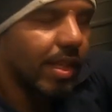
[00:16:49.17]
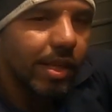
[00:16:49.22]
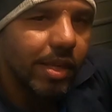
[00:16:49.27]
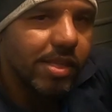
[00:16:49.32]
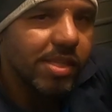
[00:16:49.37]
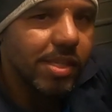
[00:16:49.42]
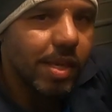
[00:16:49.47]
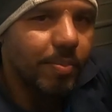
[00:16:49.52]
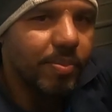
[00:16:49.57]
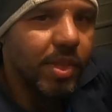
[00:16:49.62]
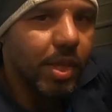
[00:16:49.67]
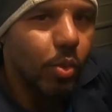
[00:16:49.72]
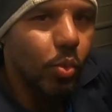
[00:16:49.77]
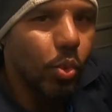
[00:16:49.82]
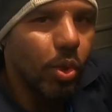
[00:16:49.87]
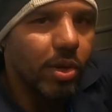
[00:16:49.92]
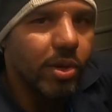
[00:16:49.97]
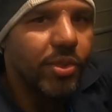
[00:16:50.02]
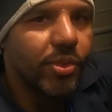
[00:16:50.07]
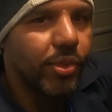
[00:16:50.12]
it's something
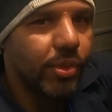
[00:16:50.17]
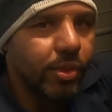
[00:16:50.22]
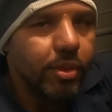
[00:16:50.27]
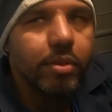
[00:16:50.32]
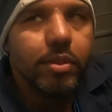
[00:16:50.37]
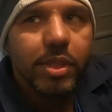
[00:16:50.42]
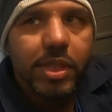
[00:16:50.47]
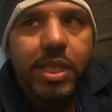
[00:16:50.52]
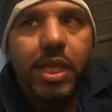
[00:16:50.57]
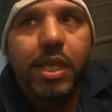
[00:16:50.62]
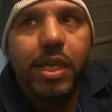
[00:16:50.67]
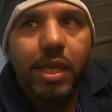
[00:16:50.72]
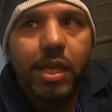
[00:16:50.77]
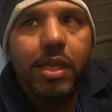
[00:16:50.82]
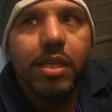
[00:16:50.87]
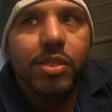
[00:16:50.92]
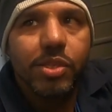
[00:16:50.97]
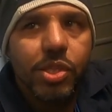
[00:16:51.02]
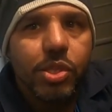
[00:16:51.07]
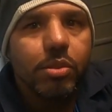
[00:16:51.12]
worth digging
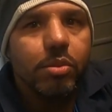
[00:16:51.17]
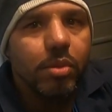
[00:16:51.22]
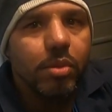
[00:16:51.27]
into.